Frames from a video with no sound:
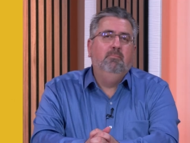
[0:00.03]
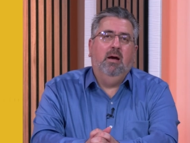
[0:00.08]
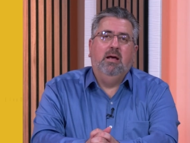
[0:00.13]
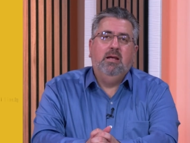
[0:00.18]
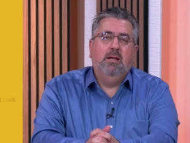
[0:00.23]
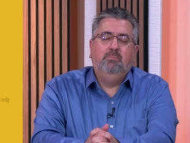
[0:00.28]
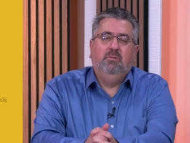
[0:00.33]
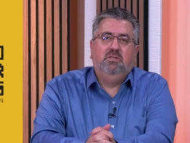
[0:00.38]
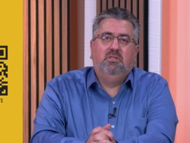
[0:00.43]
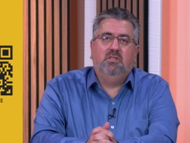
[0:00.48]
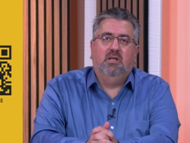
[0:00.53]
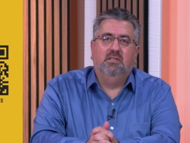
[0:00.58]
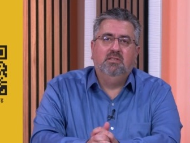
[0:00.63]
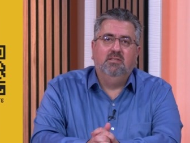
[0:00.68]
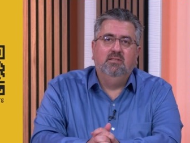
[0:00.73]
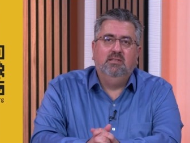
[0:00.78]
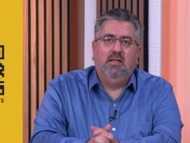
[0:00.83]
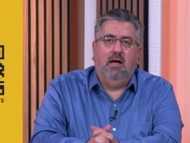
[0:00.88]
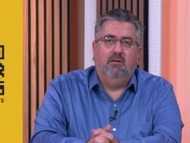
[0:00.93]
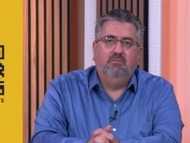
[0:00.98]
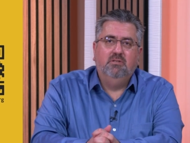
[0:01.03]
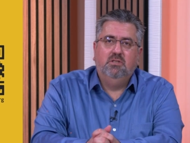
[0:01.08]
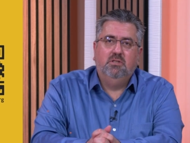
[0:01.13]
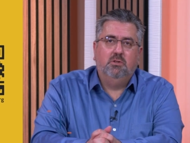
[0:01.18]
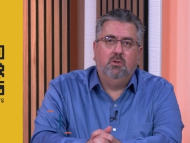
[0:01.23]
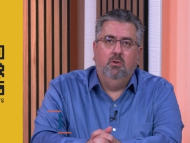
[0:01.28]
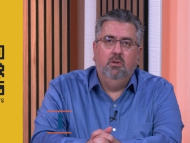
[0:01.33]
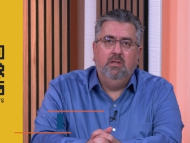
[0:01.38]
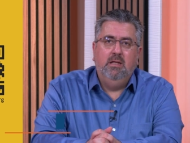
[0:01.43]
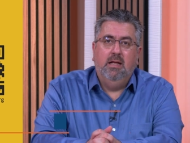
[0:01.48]
my name is Sasan
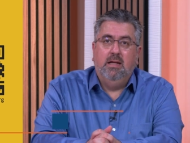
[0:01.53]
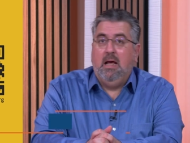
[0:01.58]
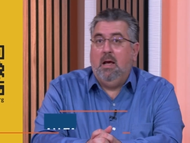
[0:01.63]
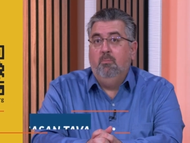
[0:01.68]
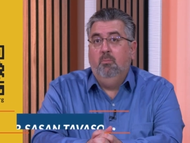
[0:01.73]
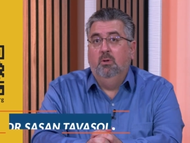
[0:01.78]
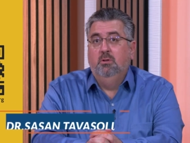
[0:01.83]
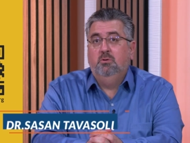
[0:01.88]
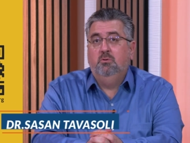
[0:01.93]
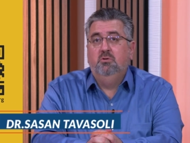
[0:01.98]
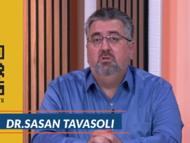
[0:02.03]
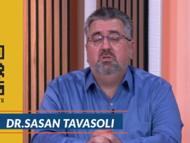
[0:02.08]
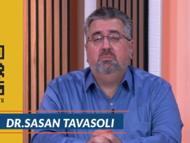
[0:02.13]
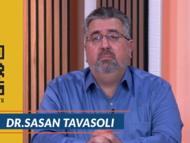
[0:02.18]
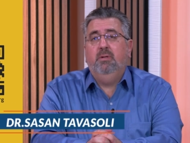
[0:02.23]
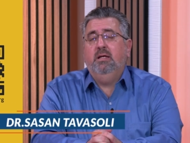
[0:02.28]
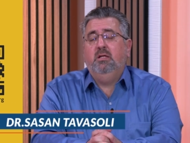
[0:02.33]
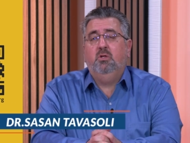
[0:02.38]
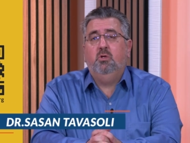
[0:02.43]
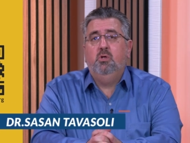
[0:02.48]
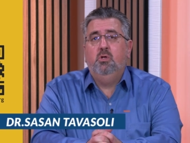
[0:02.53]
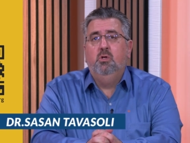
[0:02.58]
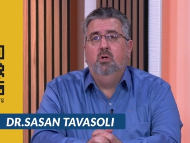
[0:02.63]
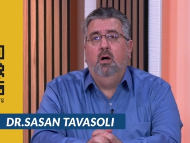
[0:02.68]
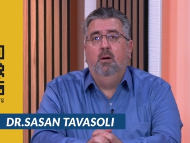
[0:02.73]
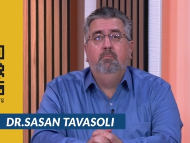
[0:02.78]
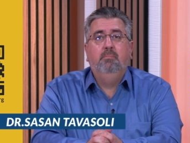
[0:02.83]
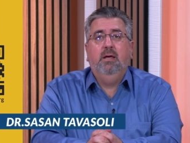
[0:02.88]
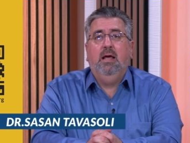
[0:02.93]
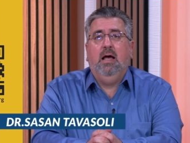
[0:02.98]
Tavasoli, and I want to speak to you
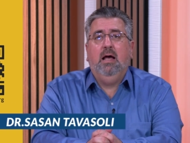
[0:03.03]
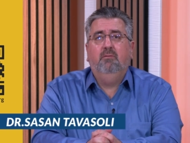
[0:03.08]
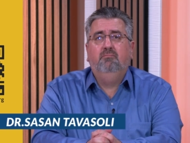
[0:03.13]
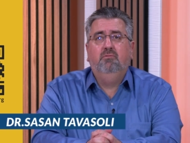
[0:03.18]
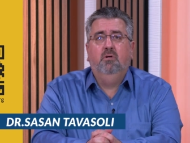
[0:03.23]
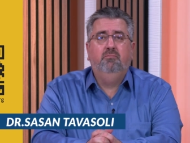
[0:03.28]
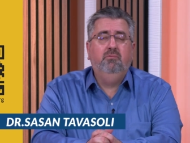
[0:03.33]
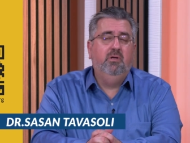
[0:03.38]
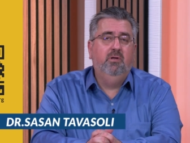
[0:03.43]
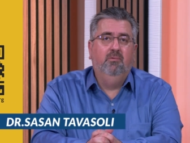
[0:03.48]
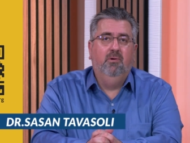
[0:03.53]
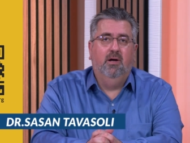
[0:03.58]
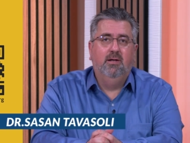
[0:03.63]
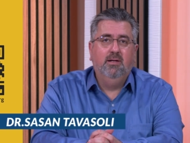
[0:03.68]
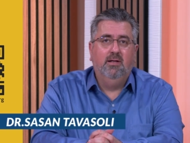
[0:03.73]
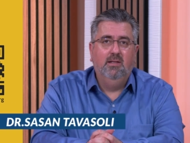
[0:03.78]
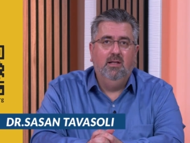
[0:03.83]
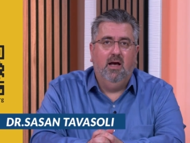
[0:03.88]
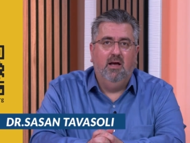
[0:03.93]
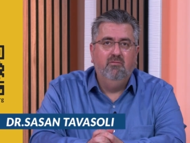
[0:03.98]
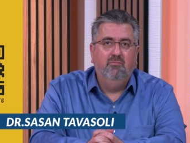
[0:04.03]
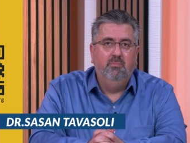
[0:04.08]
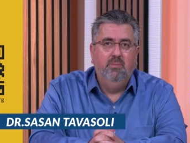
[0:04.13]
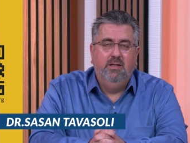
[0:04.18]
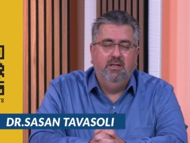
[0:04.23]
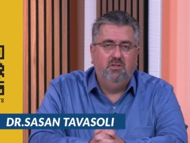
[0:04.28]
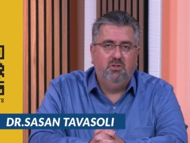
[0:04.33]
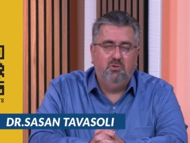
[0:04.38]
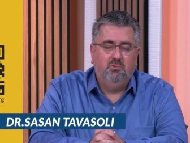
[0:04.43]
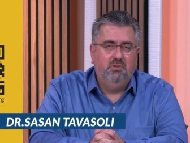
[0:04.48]
on behalf of Iran Alive
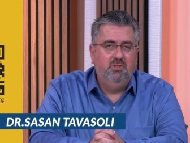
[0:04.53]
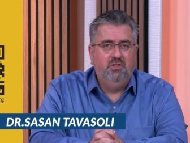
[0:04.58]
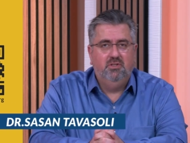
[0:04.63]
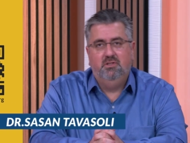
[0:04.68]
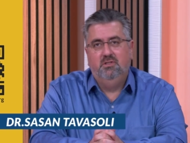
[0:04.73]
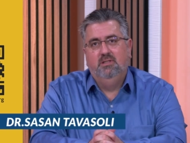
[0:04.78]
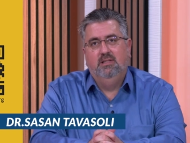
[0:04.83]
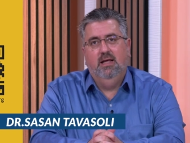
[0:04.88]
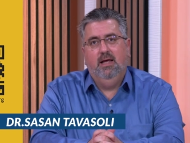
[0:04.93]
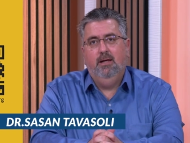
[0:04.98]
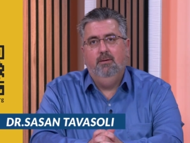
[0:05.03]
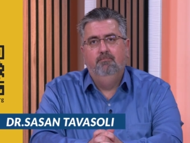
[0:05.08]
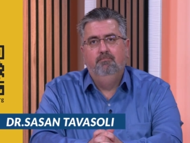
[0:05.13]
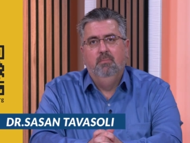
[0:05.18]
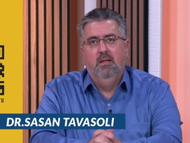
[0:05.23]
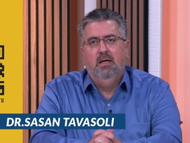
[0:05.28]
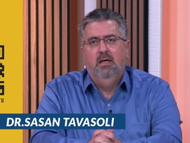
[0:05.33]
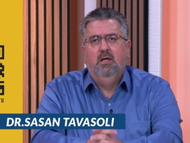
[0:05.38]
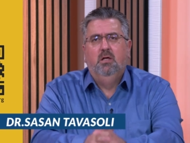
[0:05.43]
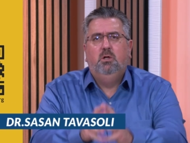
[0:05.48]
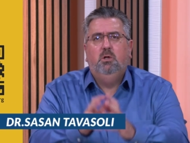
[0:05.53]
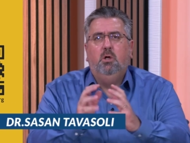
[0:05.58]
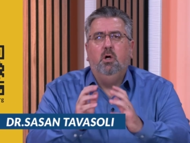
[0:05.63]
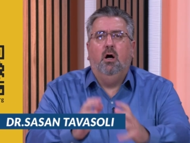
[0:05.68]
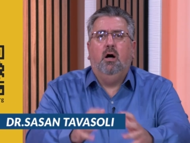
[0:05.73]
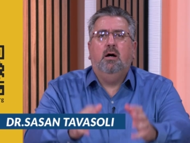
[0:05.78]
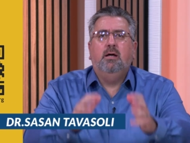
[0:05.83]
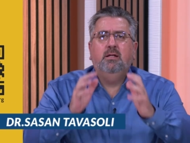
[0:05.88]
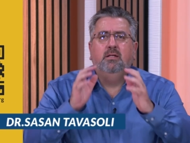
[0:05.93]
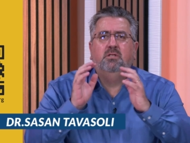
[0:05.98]
Ministries today.
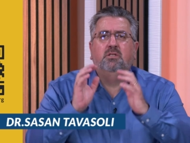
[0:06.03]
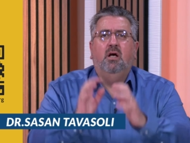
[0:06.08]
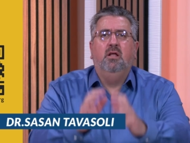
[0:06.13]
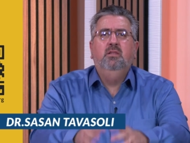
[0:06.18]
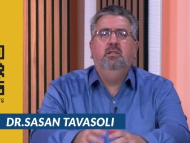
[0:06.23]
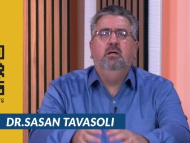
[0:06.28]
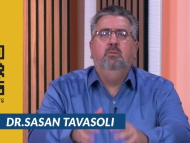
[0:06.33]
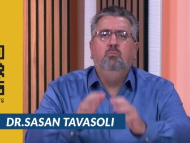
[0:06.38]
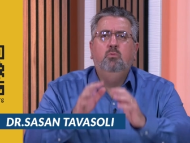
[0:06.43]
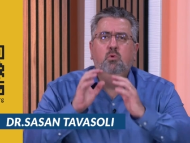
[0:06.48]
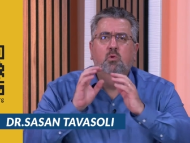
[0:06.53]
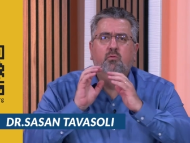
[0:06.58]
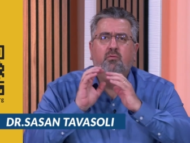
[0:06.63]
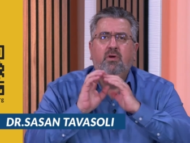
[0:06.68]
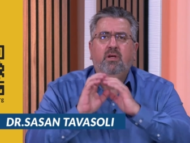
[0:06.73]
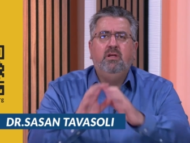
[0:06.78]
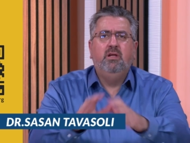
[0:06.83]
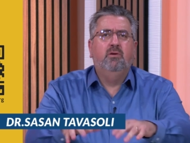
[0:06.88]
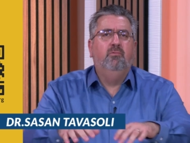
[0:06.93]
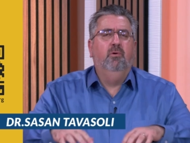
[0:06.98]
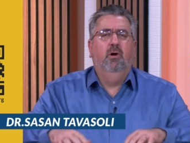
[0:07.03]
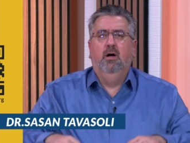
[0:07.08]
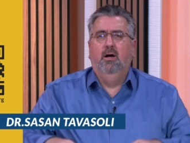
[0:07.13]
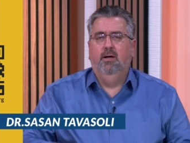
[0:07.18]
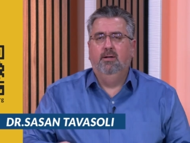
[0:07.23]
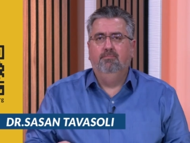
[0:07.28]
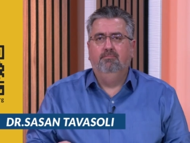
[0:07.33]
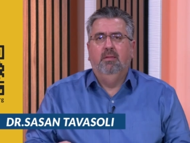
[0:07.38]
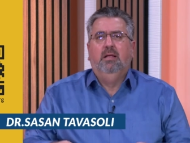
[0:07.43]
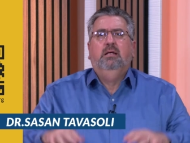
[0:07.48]
God is on the move in
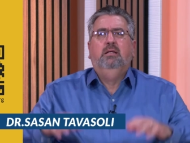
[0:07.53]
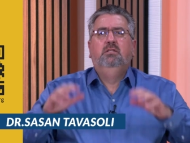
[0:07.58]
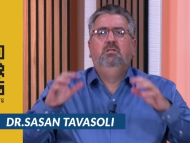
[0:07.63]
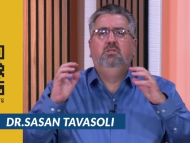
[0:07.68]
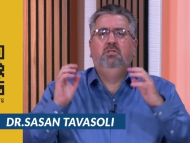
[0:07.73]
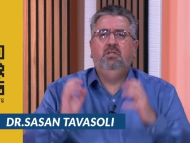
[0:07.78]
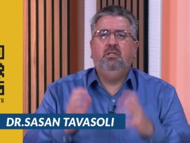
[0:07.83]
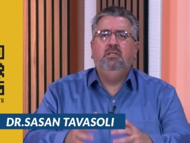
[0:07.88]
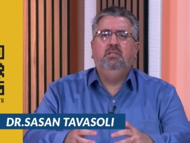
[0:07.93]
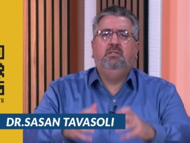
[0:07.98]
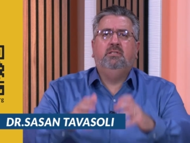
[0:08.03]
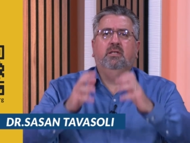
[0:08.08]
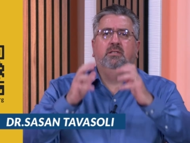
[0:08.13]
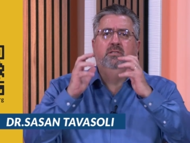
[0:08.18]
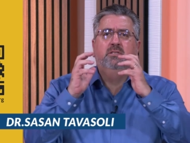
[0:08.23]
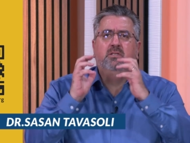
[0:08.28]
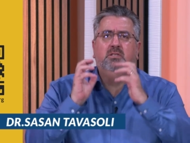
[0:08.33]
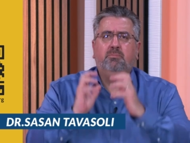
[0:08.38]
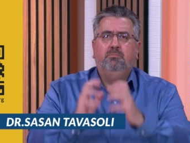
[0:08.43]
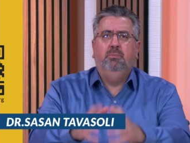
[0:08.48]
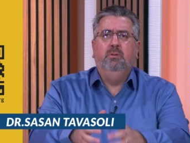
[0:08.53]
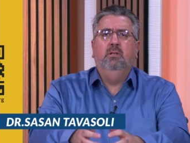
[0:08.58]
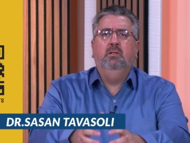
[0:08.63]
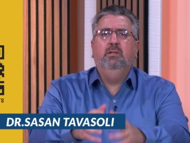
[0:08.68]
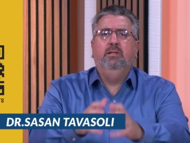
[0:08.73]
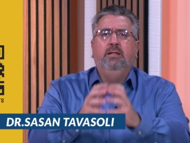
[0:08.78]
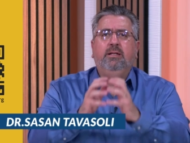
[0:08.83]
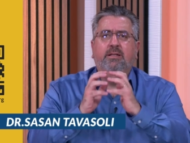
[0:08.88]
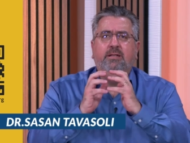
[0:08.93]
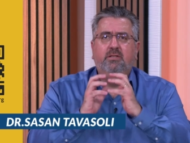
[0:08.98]
Iran. Jesus is
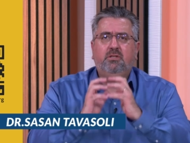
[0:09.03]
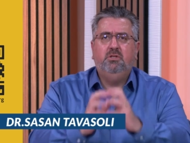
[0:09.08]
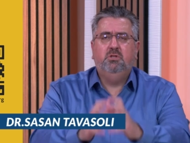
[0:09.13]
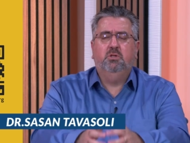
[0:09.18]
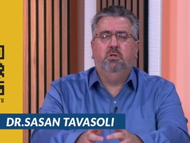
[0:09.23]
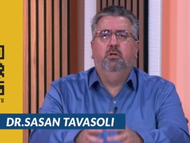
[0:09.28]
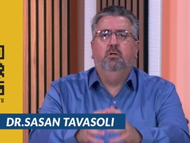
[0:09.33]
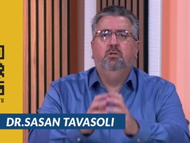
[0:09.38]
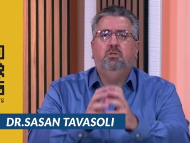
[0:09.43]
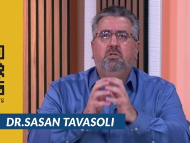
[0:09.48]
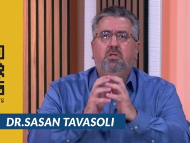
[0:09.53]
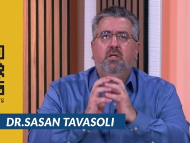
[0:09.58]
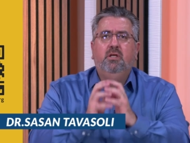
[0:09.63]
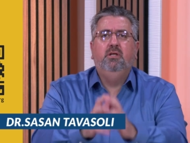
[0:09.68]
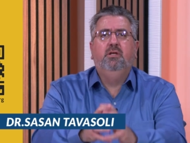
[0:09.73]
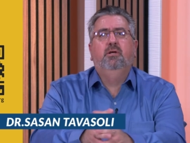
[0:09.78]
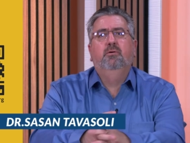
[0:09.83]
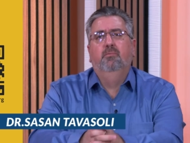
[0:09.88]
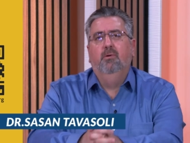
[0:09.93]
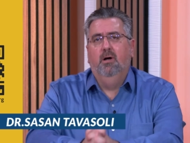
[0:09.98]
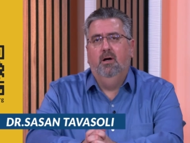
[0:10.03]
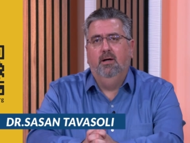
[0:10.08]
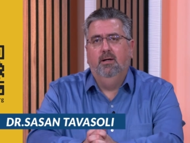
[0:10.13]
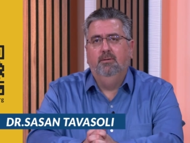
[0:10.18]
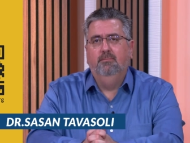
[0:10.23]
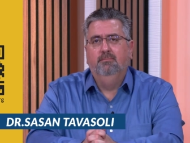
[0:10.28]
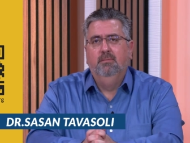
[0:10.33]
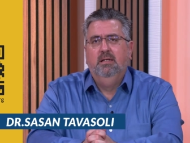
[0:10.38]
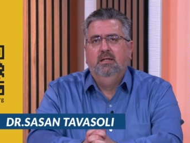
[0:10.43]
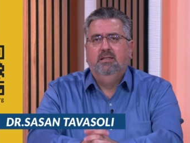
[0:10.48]
building his church in
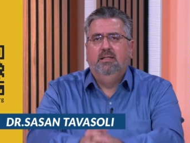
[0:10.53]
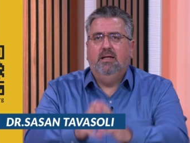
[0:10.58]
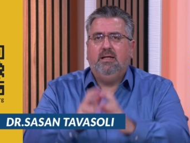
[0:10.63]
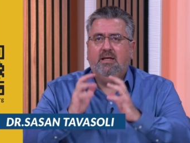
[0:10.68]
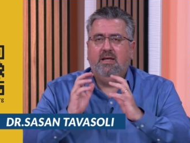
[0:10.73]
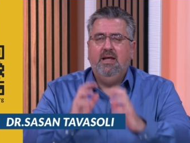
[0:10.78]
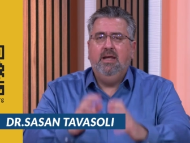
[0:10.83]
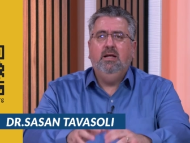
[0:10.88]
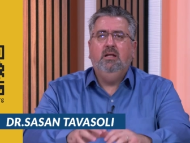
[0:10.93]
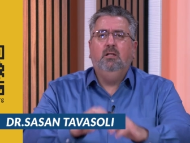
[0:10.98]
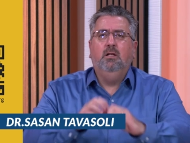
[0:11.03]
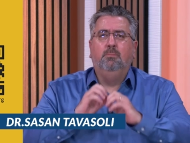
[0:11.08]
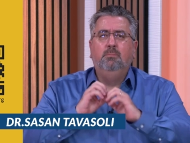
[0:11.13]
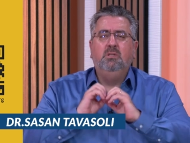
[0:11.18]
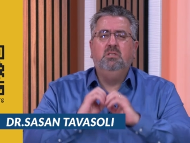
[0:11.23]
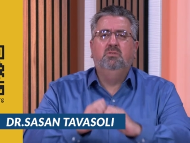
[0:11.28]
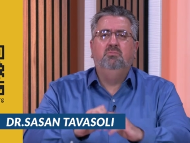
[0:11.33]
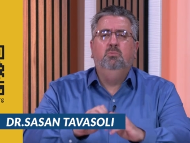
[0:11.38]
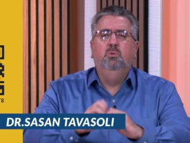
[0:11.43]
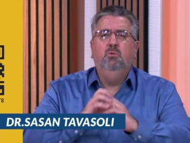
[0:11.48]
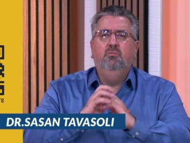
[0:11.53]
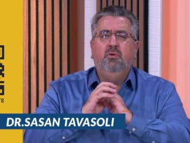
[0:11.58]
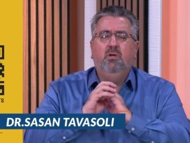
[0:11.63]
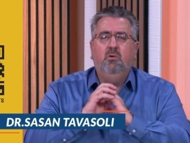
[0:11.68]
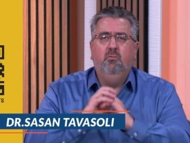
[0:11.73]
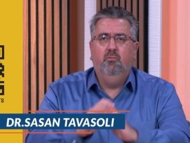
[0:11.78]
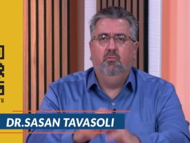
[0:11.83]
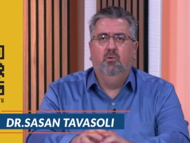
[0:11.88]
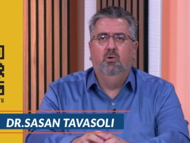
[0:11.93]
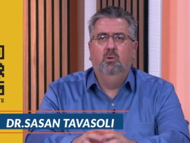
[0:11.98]
Iran. The kingdom is
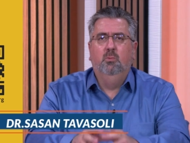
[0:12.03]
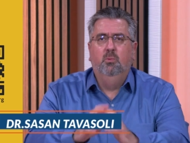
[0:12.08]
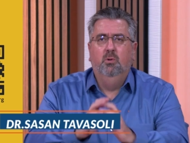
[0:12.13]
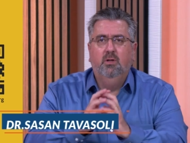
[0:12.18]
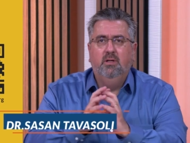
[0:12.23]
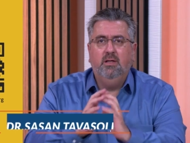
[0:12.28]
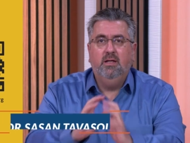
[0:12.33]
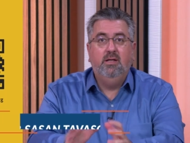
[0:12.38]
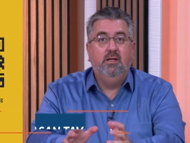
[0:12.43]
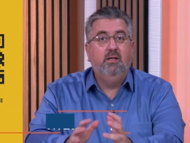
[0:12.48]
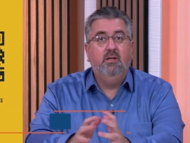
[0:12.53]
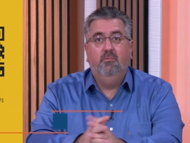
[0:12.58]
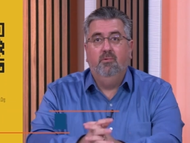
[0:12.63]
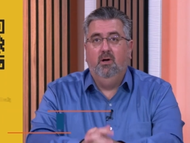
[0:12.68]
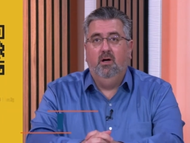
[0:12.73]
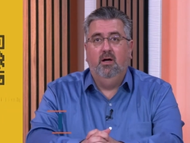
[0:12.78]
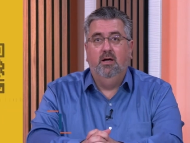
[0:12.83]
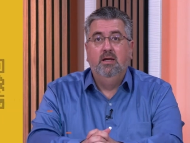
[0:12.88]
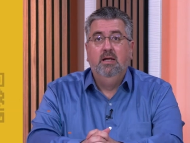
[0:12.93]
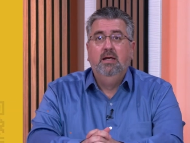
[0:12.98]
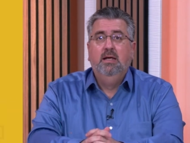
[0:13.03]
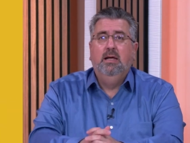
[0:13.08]
moving forward in Iran.